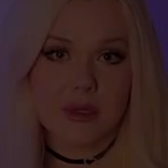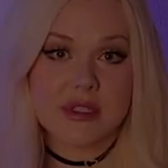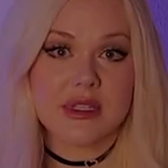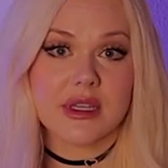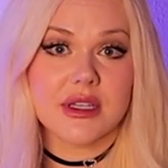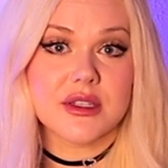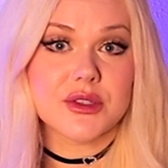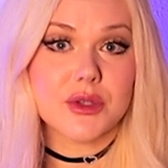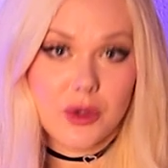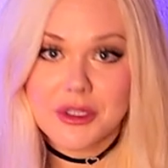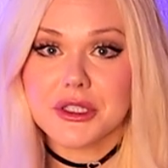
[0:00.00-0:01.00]
music
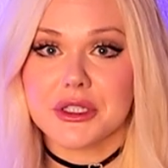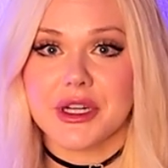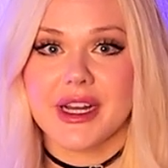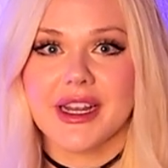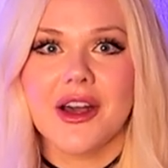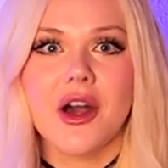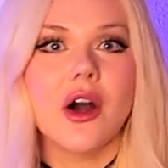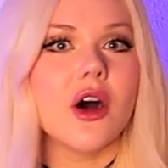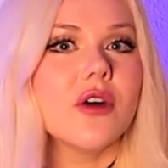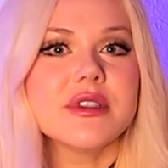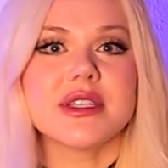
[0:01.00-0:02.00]
is auditory,
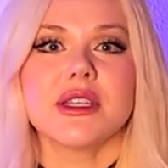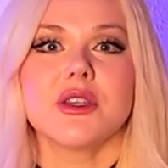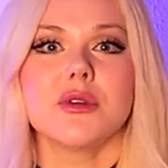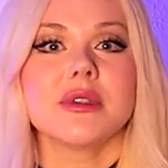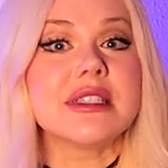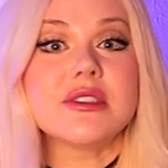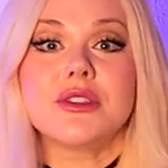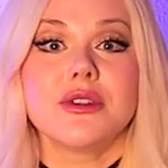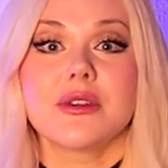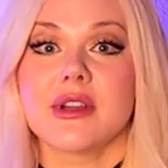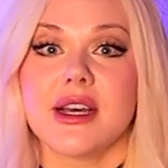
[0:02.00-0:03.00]
obviously you'll need to
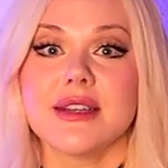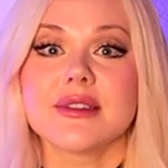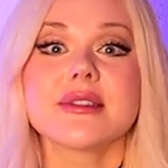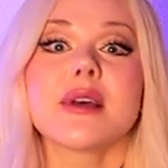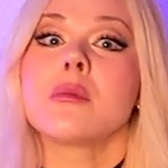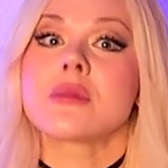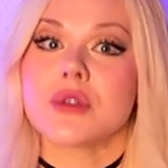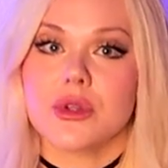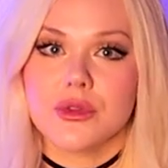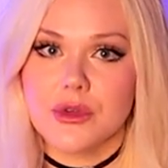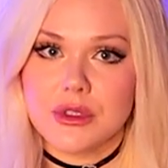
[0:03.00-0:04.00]
utilize some
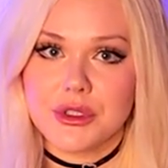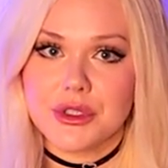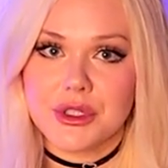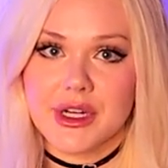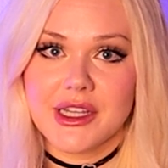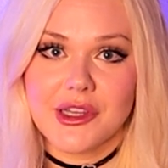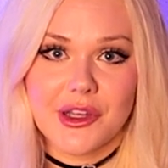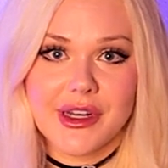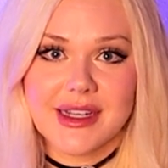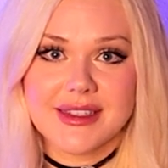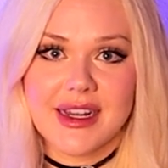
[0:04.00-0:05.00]
sort of auditory
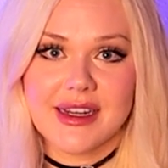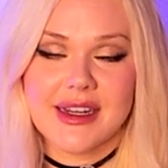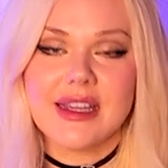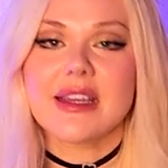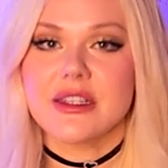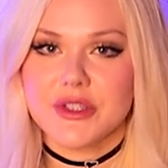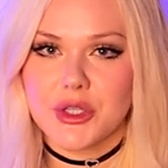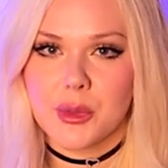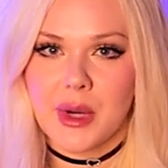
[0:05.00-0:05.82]
learning technique into your